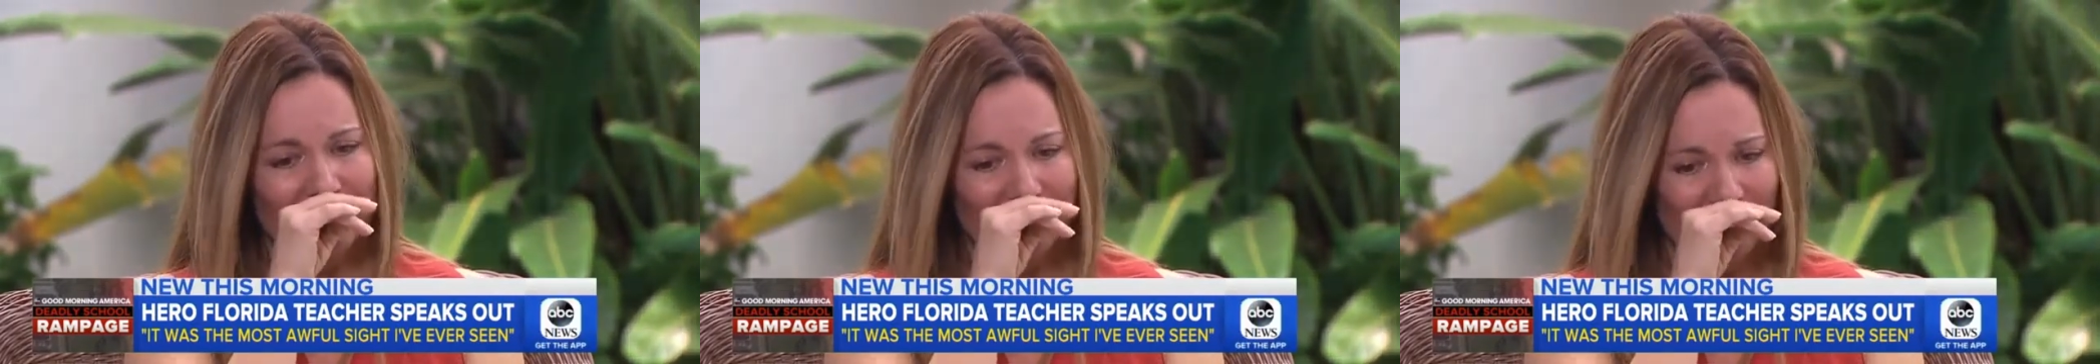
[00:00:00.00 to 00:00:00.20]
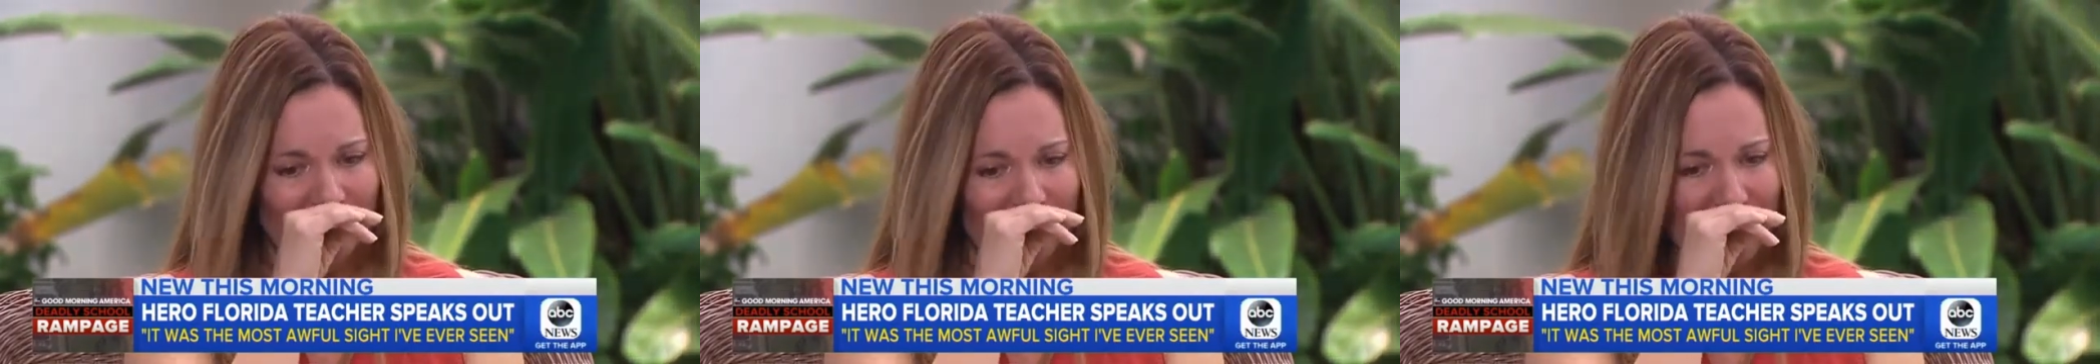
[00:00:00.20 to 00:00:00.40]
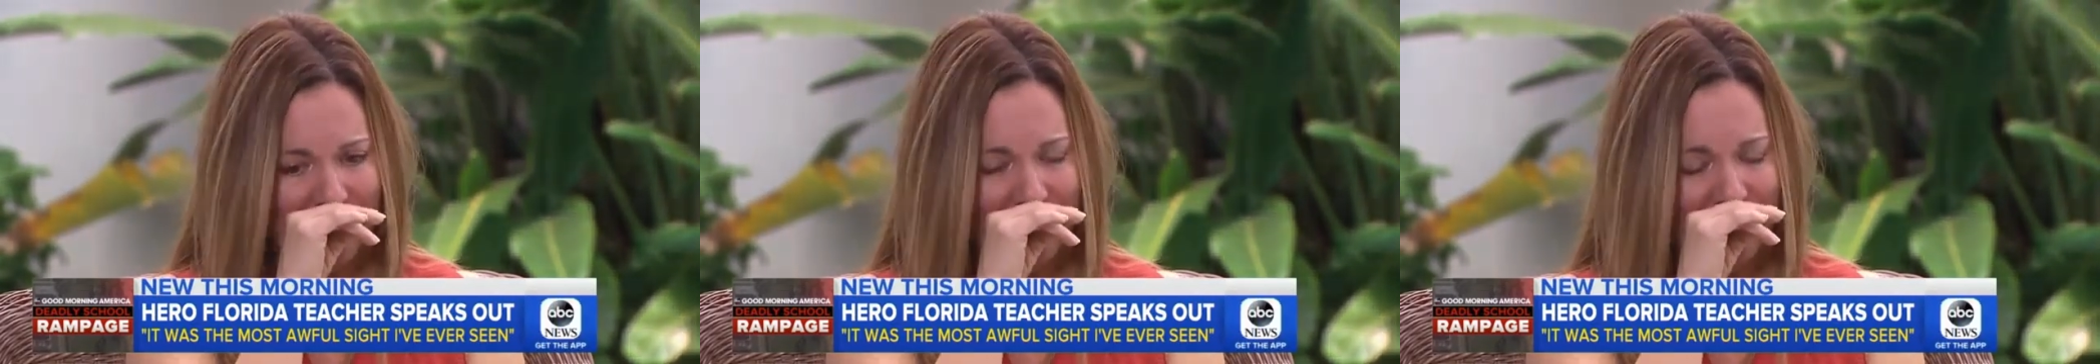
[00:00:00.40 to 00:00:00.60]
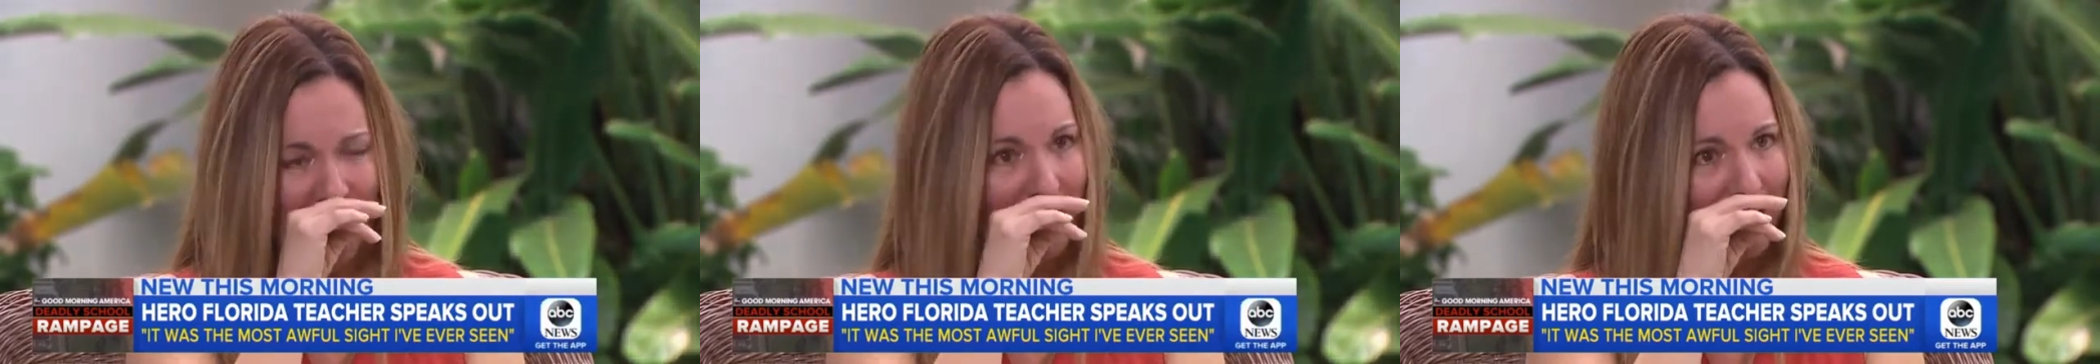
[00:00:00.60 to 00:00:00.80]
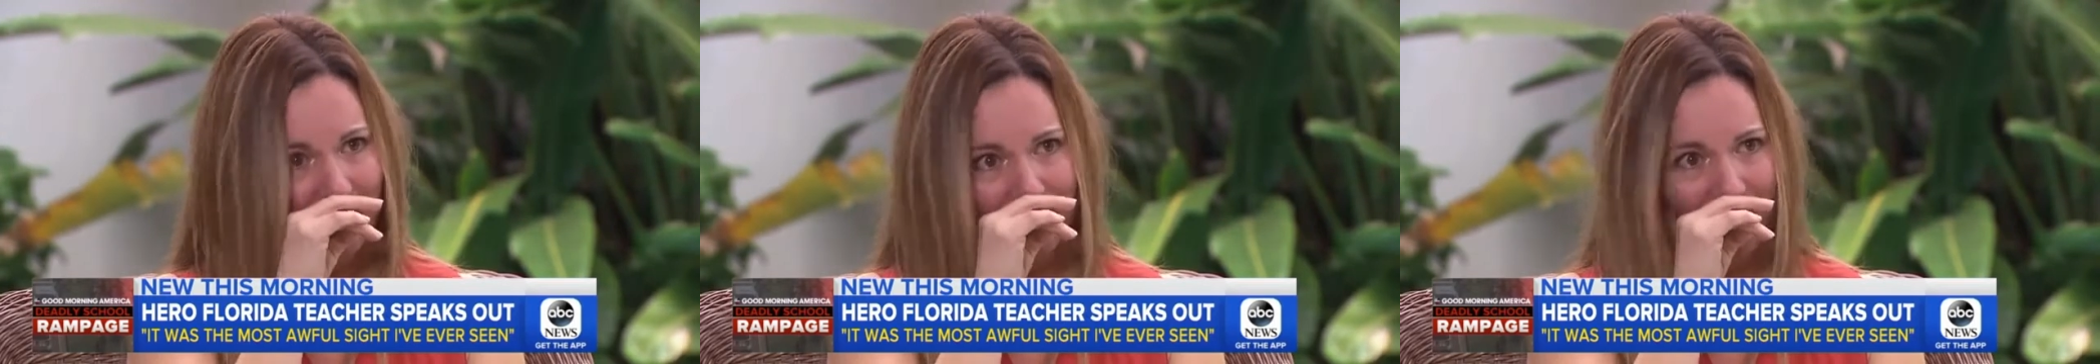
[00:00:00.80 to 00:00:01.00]
it's
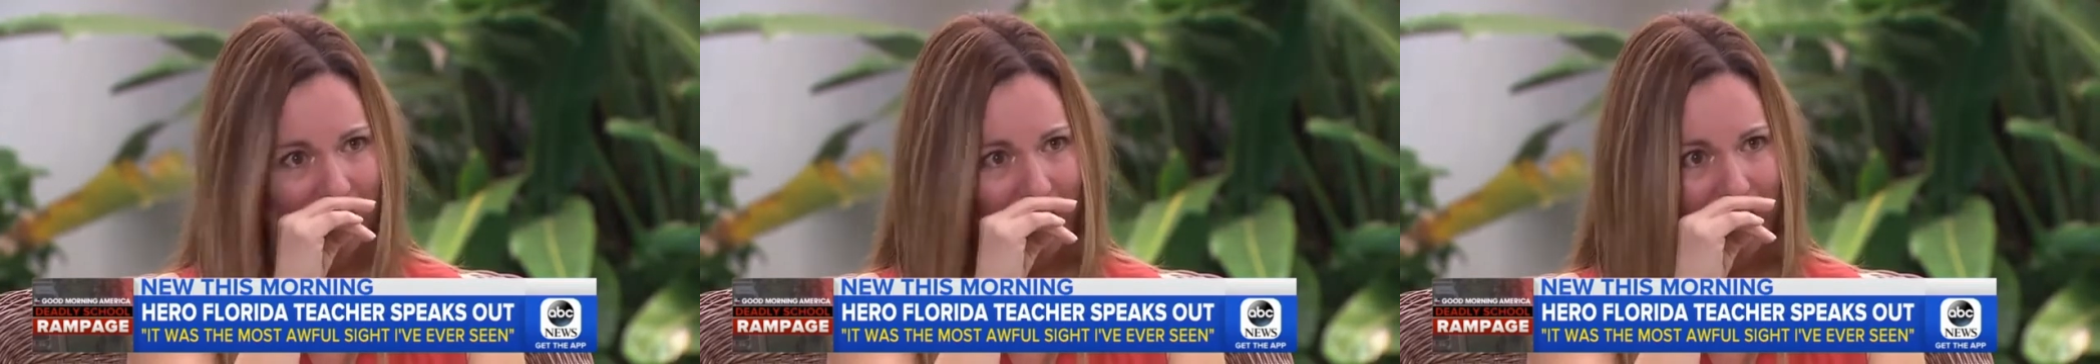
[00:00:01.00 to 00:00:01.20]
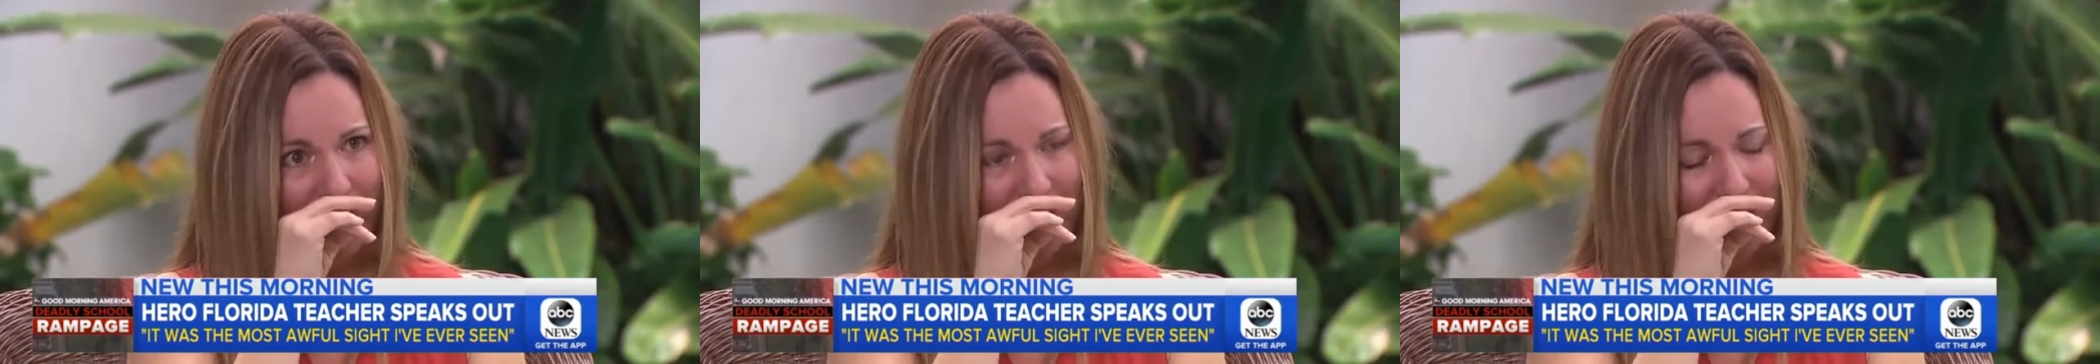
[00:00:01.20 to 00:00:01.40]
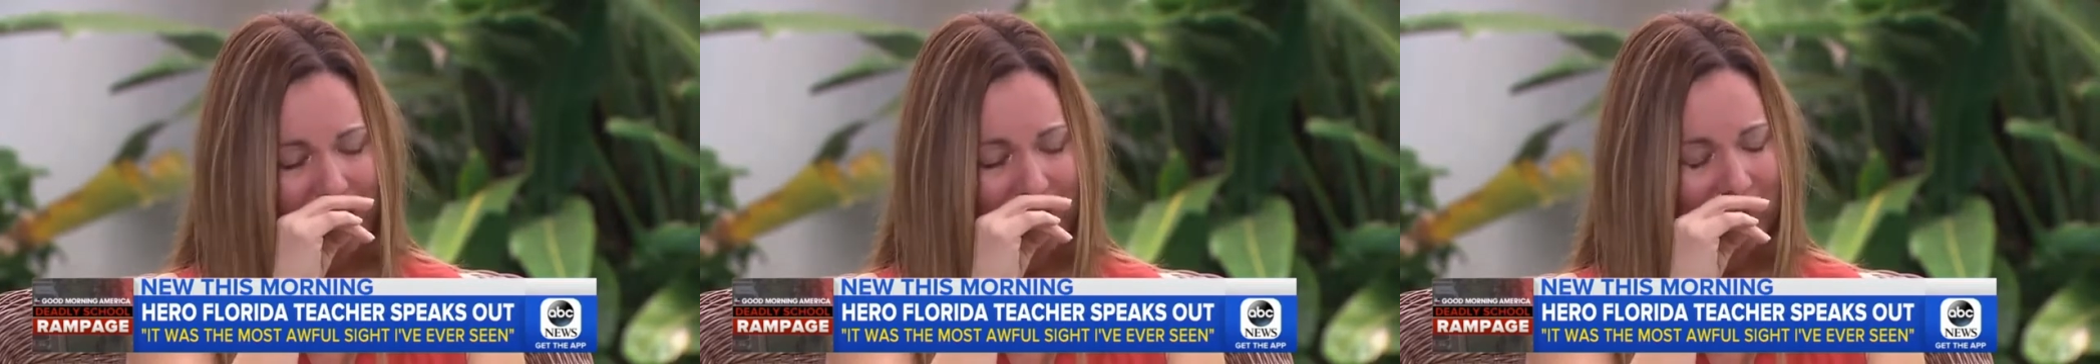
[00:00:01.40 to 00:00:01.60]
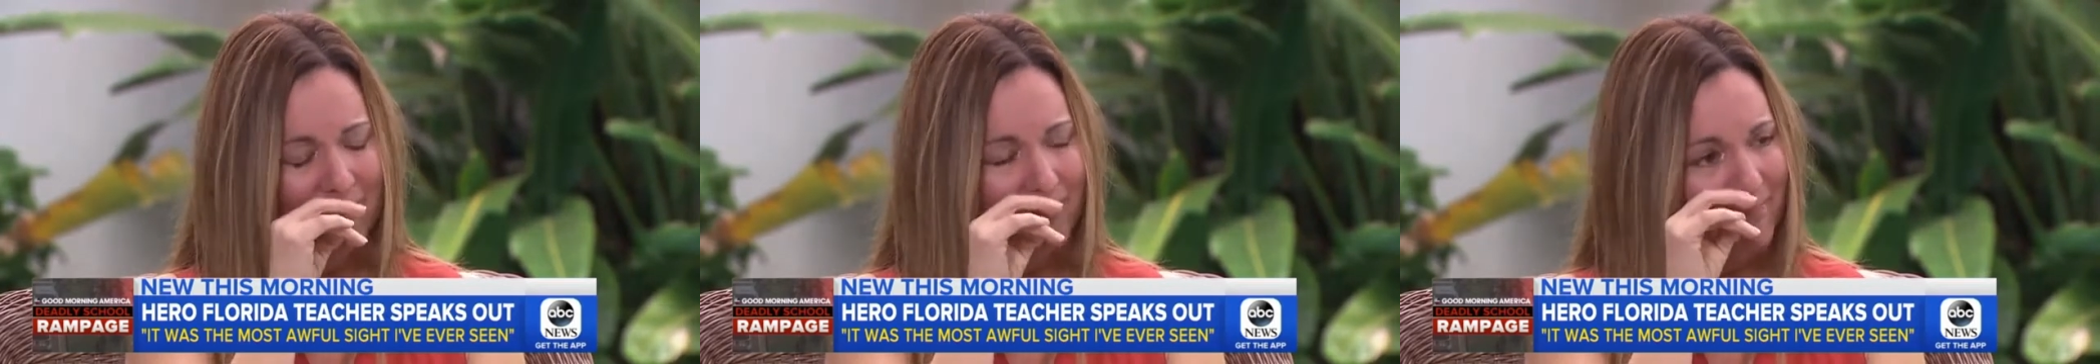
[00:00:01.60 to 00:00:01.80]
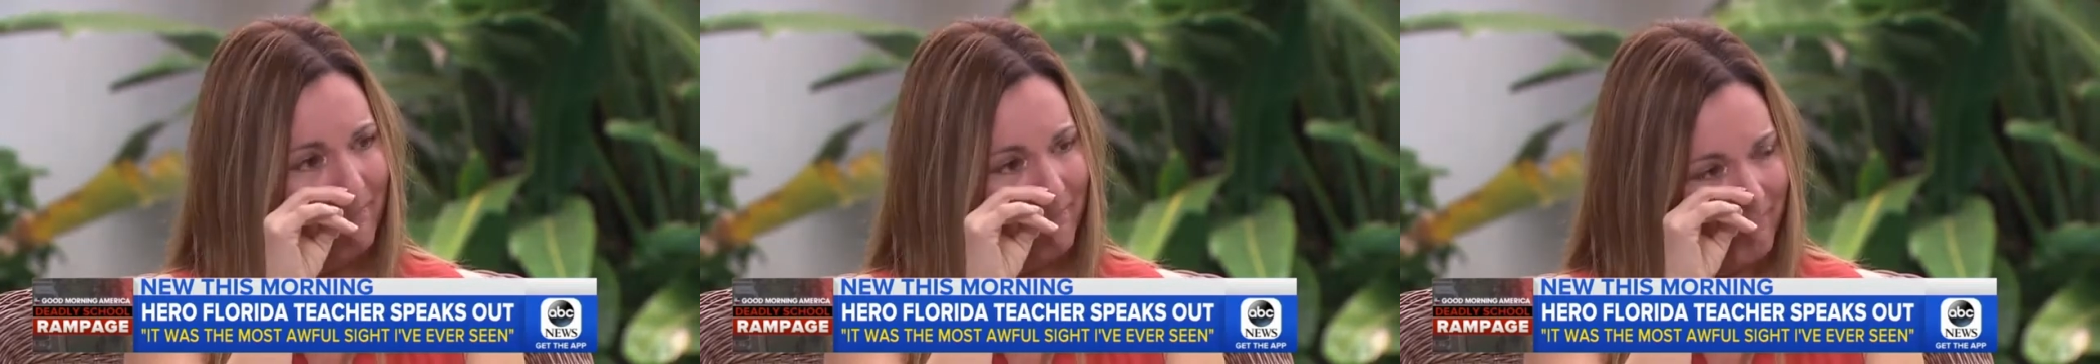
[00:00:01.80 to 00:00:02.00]
hard to live with
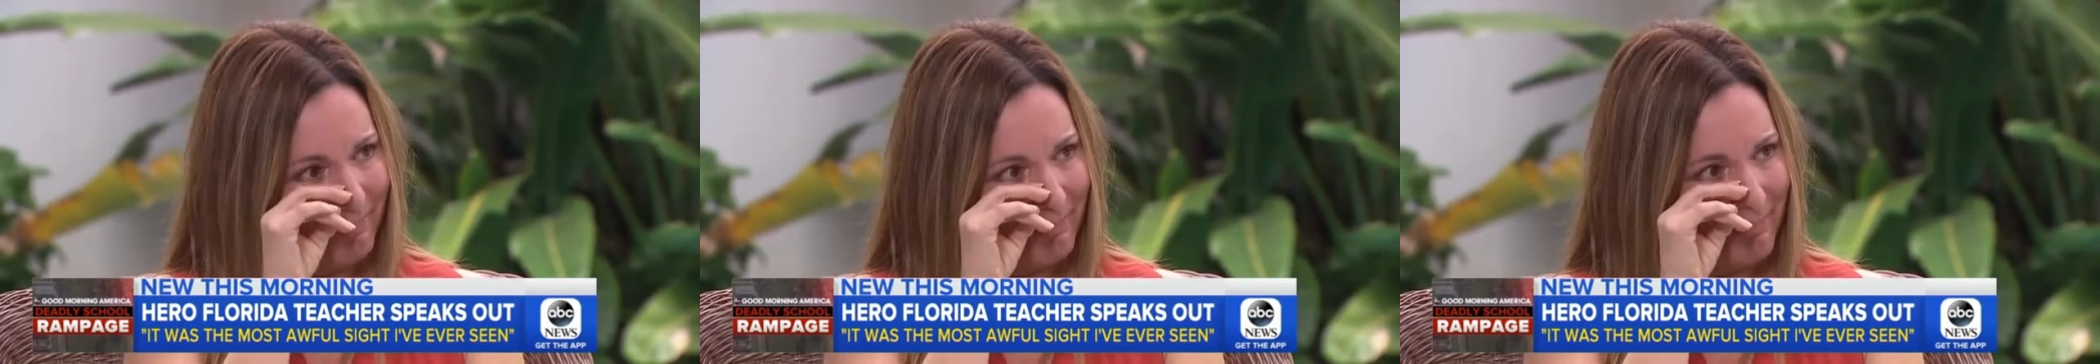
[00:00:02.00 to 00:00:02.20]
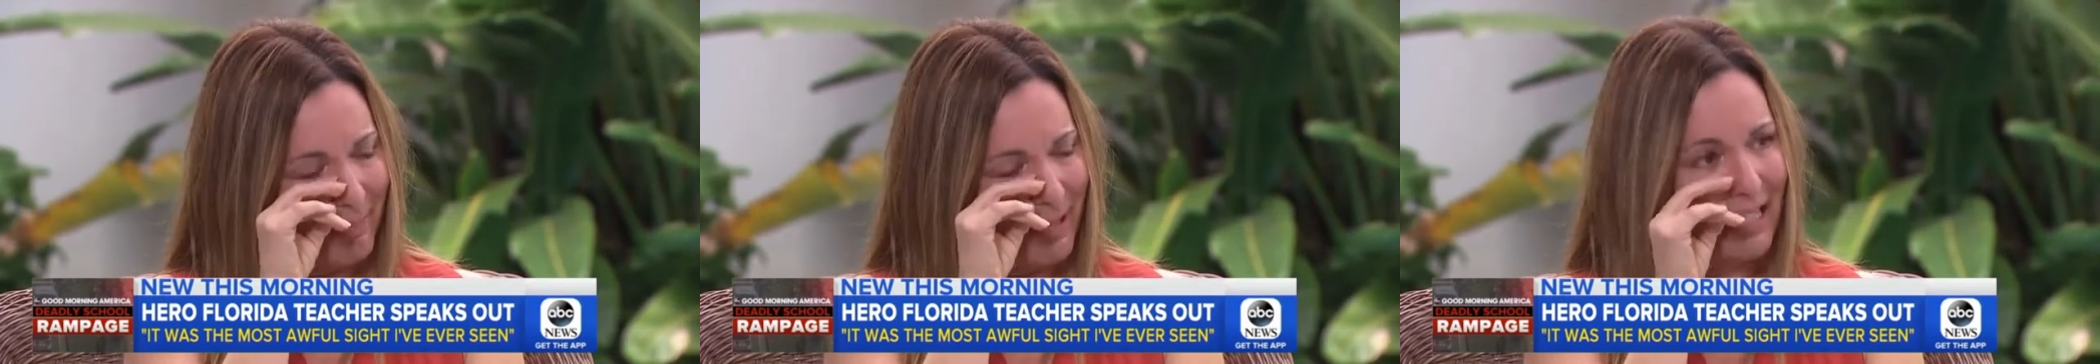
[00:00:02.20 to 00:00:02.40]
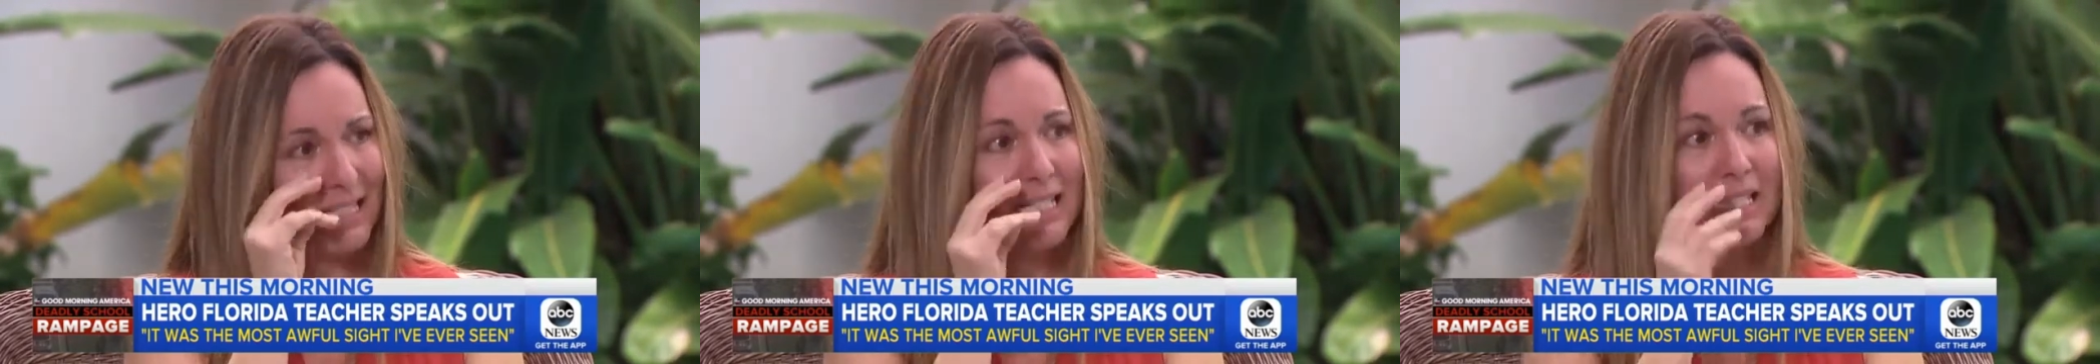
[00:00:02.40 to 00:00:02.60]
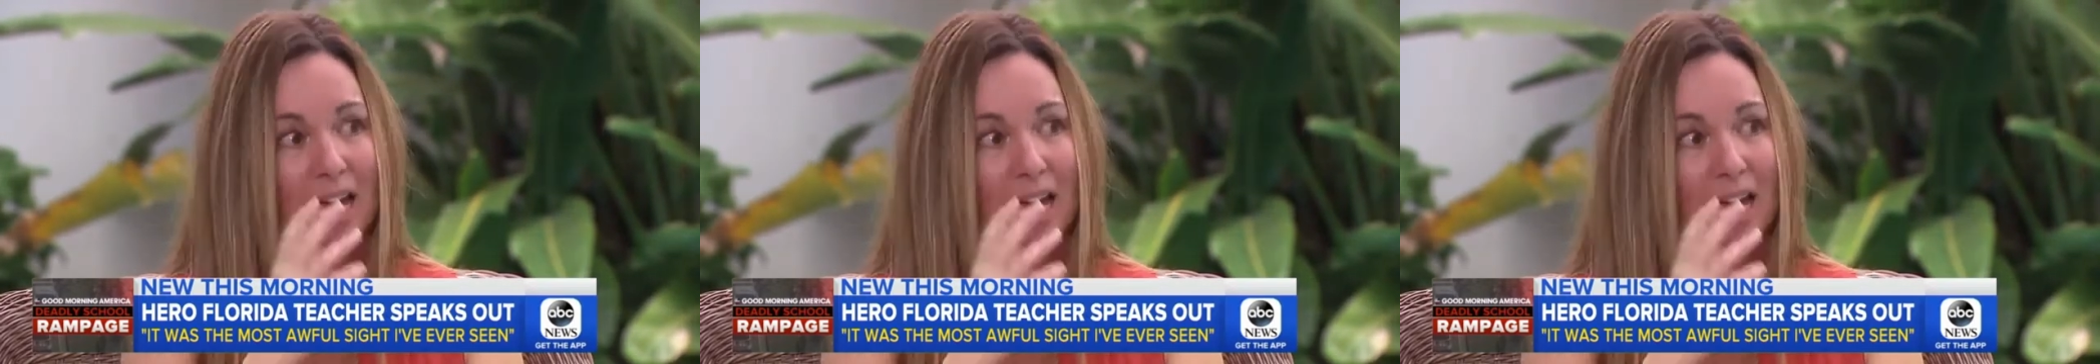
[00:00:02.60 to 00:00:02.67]
because